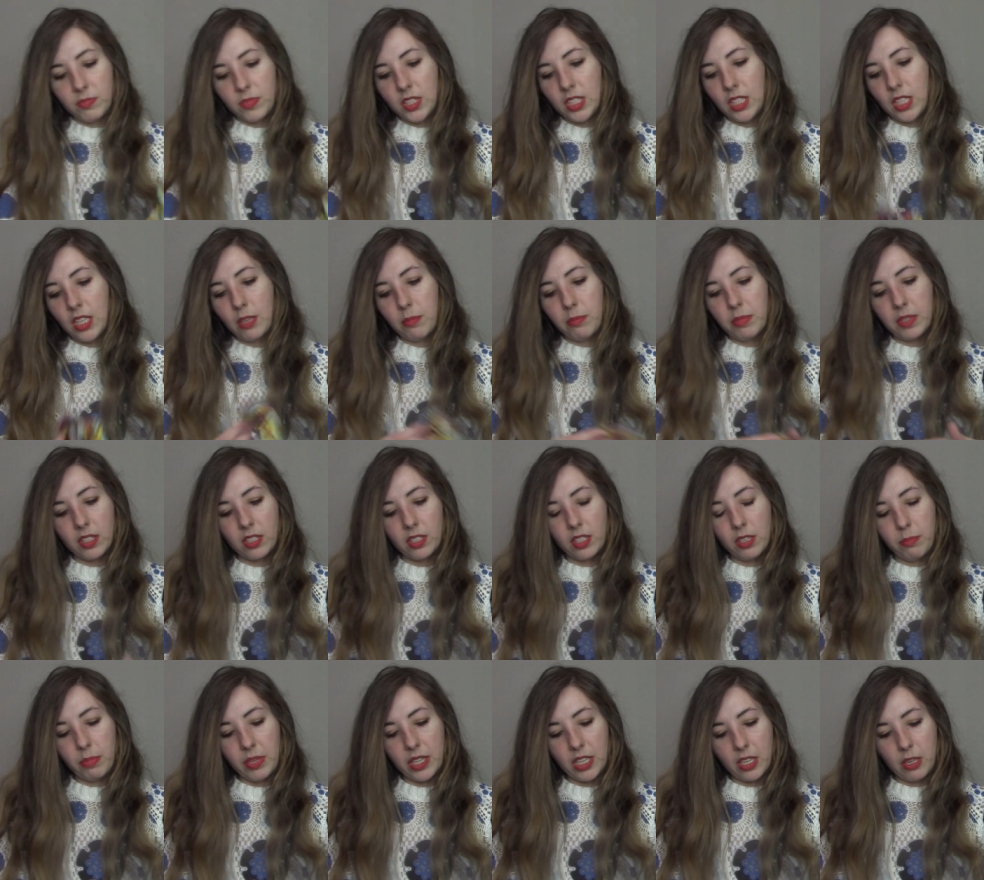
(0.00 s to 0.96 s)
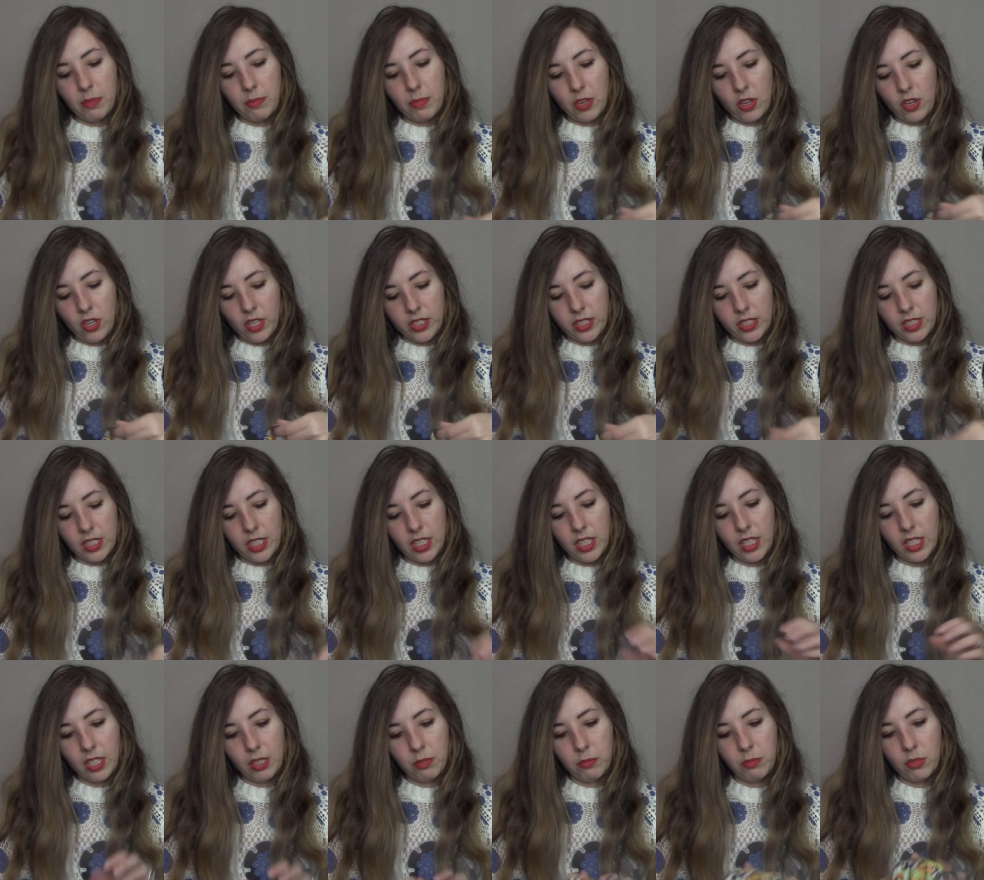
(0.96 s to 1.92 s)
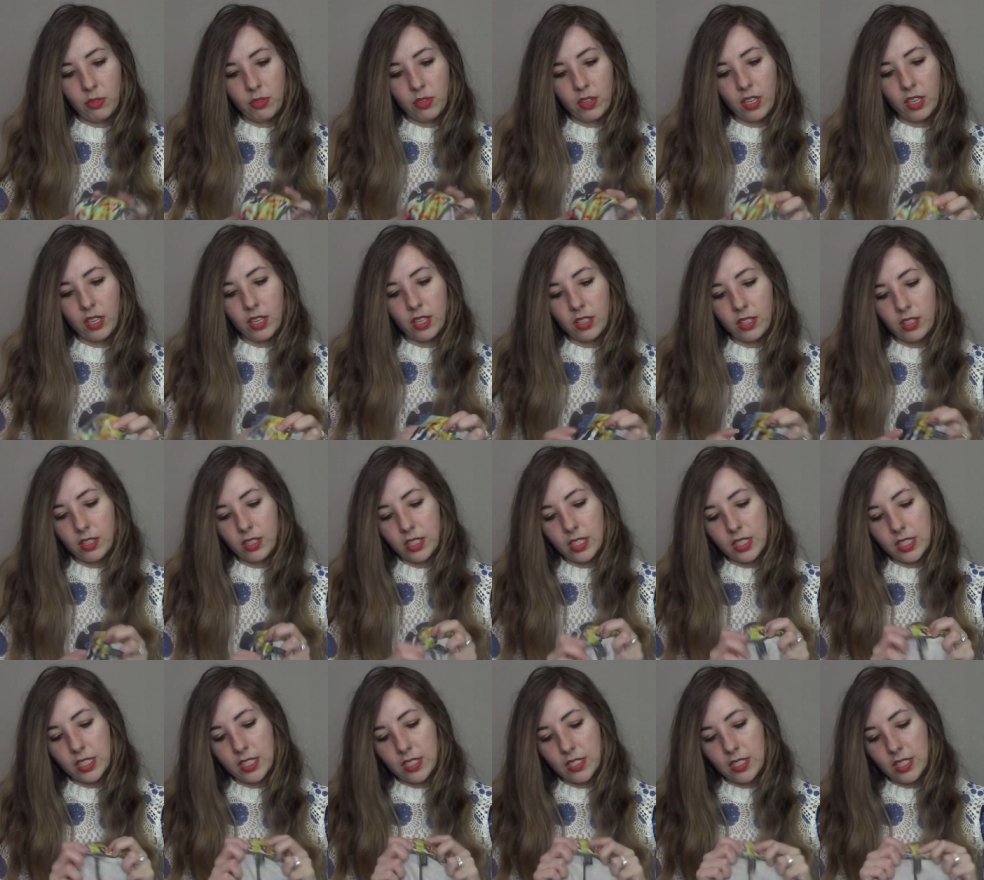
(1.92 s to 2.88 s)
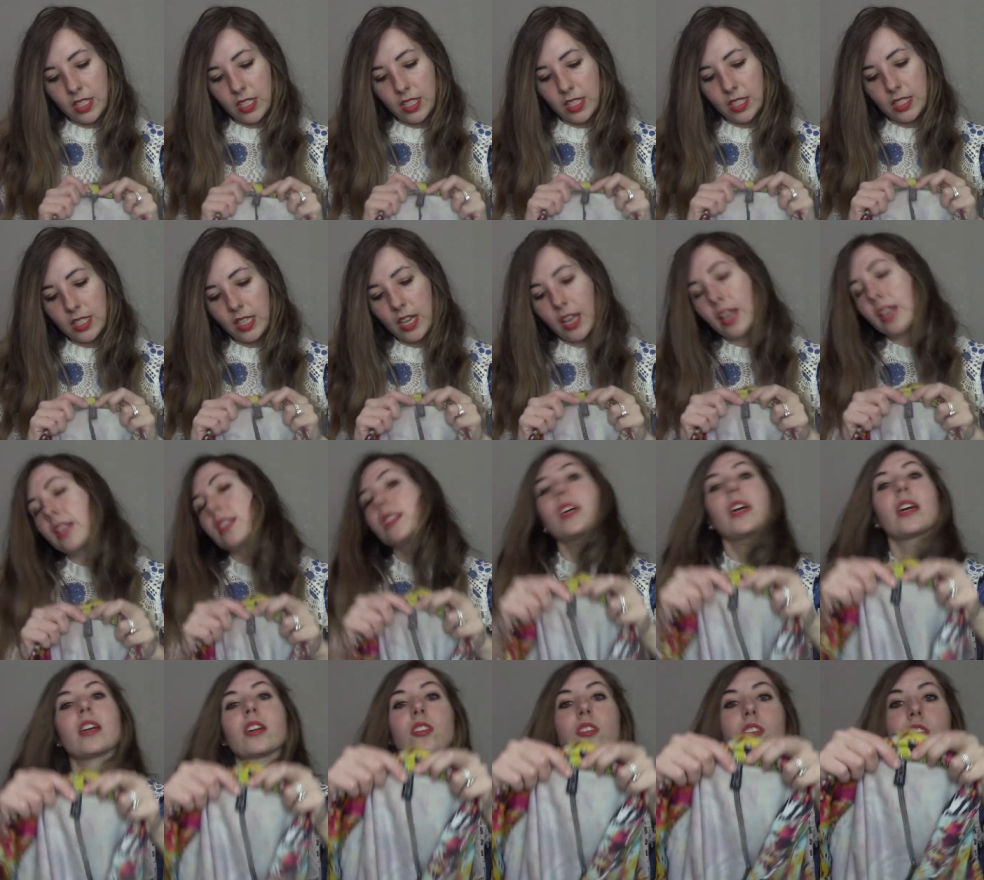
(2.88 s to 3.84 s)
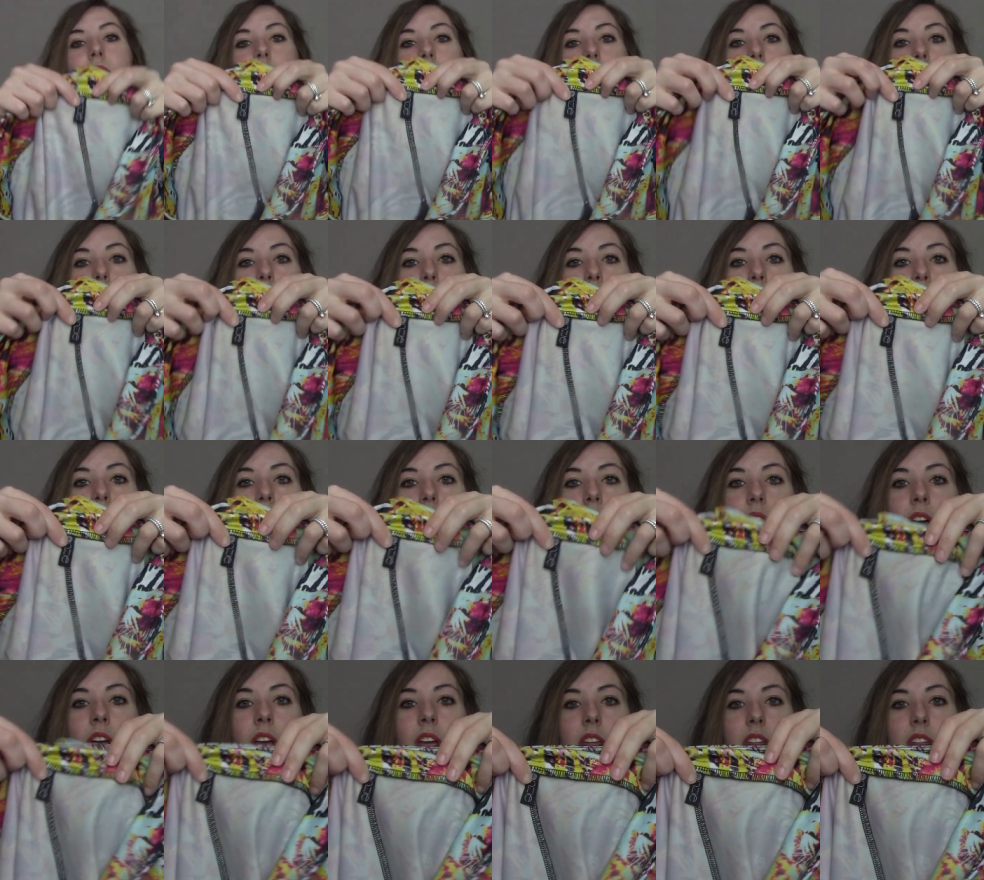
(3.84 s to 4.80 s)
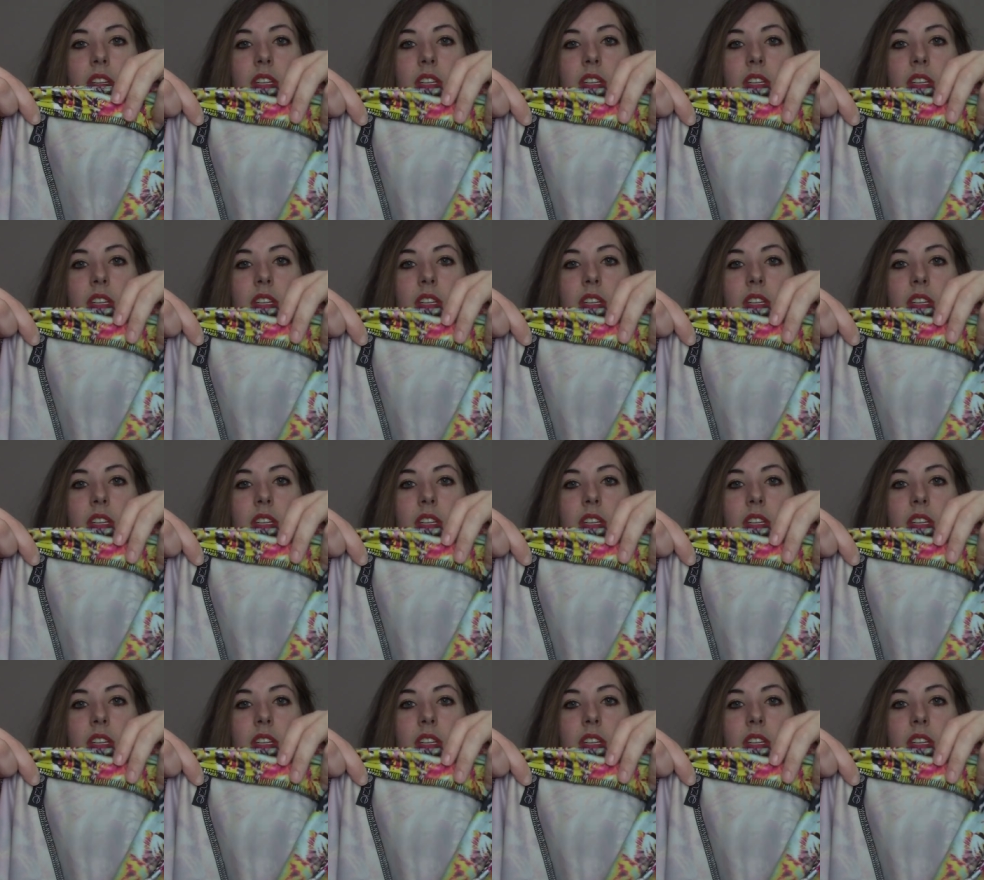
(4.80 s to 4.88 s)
typically pick up Onzie anymore. This is in a size extra small.